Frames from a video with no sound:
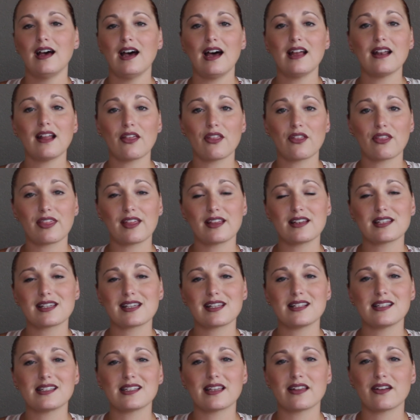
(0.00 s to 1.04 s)
Another thing to
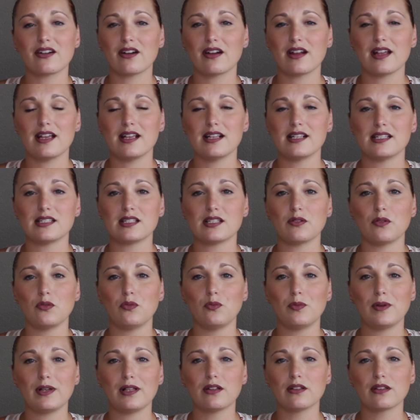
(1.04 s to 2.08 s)
consider is,
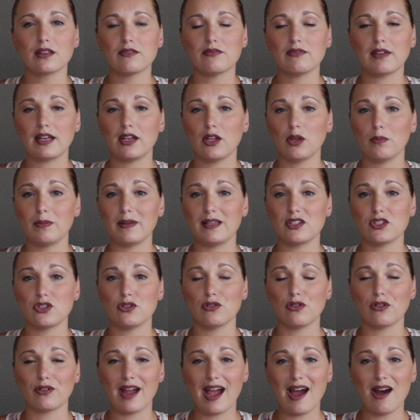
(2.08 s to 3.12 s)
will the venue be too
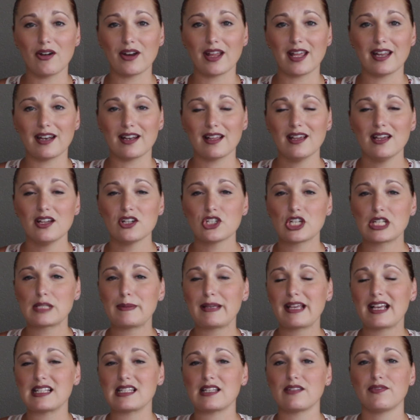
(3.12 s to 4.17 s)
crowded? Just
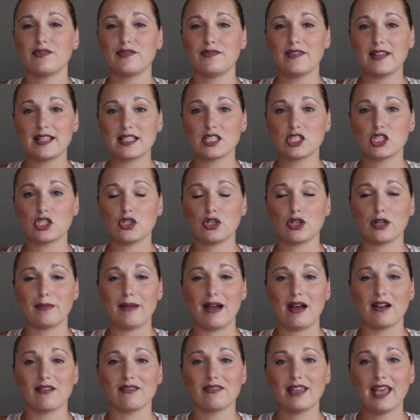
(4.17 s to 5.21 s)
because it fits your
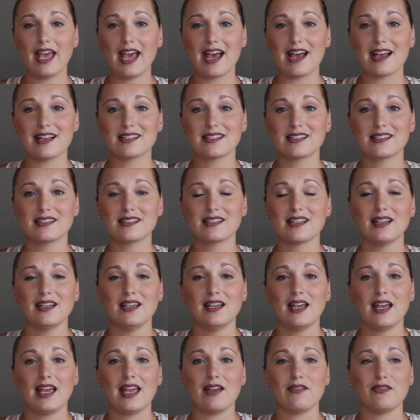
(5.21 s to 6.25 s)
amount of guests,
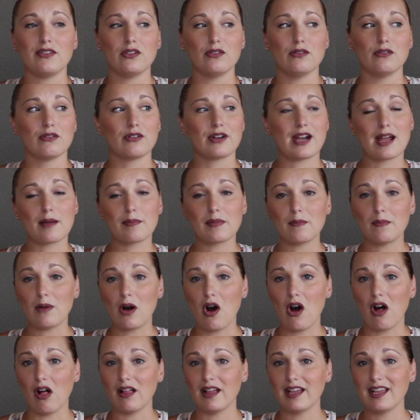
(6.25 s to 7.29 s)
if you cram them
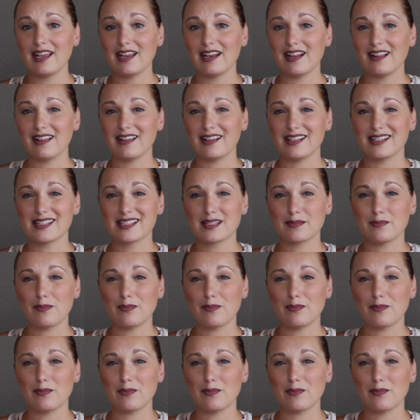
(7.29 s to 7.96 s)
all in a